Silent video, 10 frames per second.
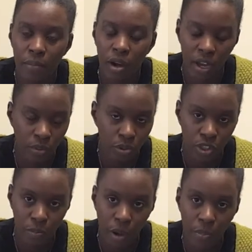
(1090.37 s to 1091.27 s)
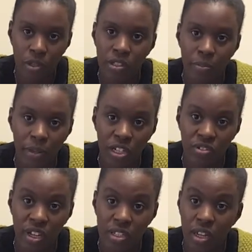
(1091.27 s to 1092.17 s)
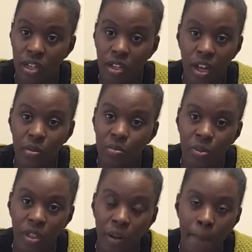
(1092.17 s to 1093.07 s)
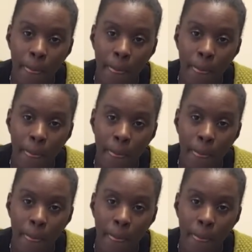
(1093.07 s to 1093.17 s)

I will just pop onto Pinterest and I will put